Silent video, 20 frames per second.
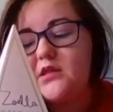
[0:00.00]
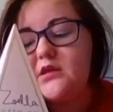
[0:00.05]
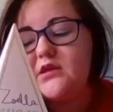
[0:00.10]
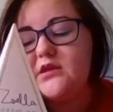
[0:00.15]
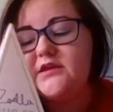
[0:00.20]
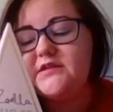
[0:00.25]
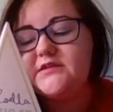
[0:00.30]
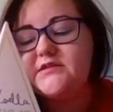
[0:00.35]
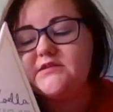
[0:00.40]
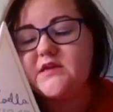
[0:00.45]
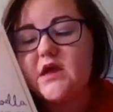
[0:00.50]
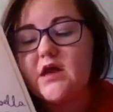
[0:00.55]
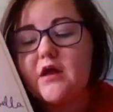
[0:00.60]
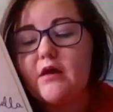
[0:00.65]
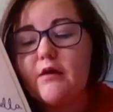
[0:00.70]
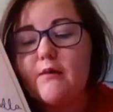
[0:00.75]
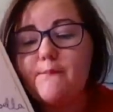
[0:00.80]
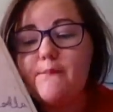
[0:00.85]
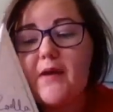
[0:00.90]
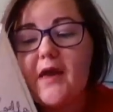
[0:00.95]
It's
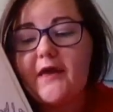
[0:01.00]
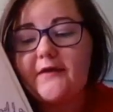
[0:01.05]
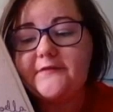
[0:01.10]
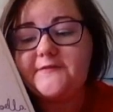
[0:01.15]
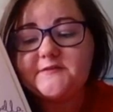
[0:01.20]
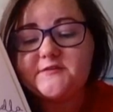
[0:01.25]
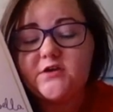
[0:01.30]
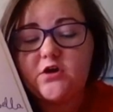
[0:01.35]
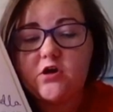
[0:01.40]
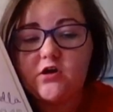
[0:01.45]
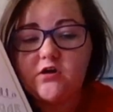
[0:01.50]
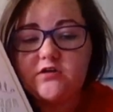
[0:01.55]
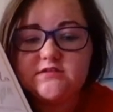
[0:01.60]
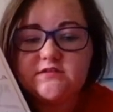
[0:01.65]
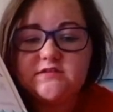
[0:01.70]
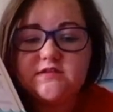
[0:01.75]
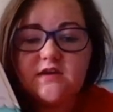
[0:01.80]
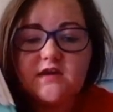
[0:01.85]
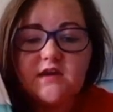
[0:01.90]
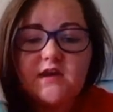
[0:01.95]
um, bath
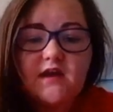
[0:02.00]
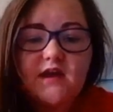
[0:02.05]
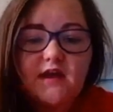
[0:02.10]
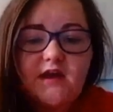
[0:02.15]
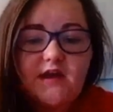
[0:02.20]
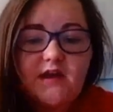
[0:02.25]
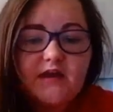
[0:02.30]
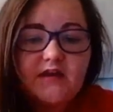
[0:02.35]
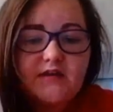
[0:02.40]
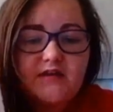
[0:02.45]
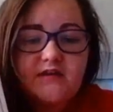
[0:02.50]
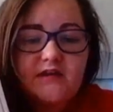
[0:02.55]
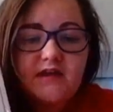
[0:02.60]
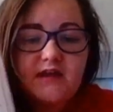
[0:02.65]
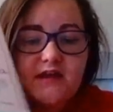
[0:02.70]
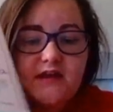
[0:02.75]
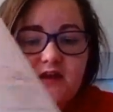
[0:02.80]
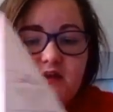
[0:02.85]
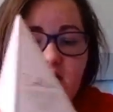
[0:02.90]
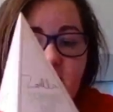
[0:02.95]
salts. And
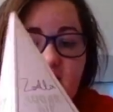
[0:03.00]
like I